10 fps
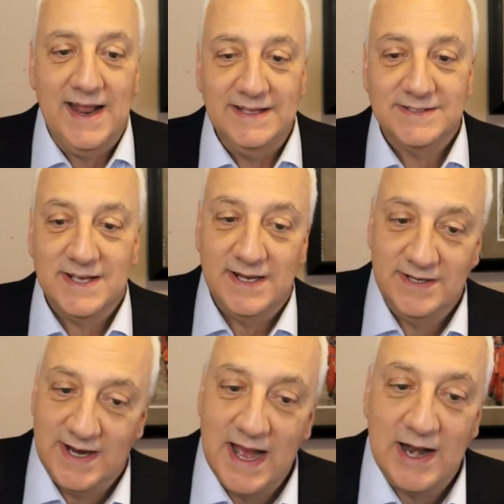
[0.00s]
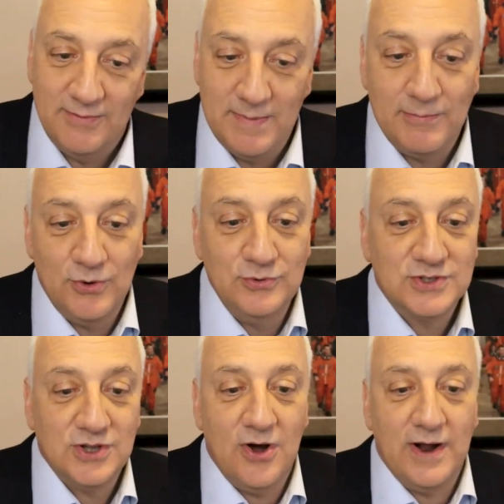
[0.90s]
And he said, You got to remember
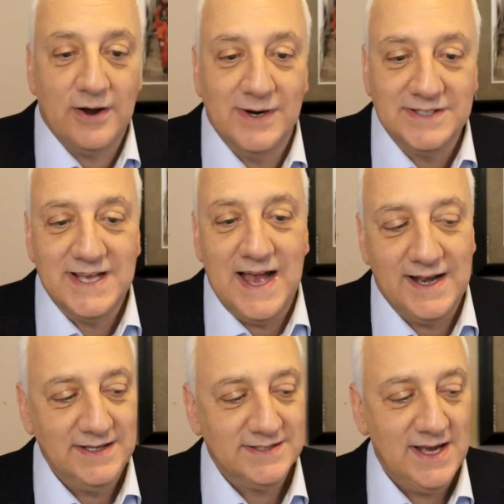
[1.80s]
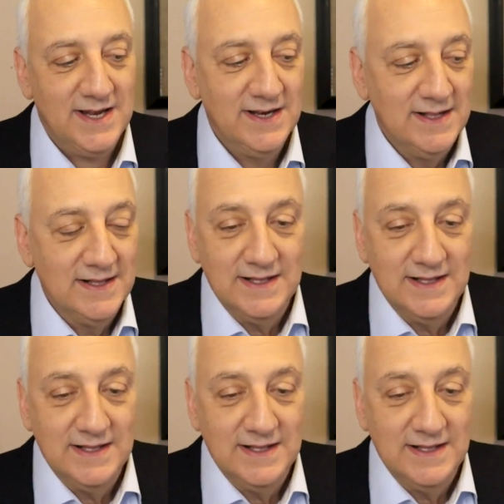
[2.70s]
Hoot's Law. I go, What's that? And he said,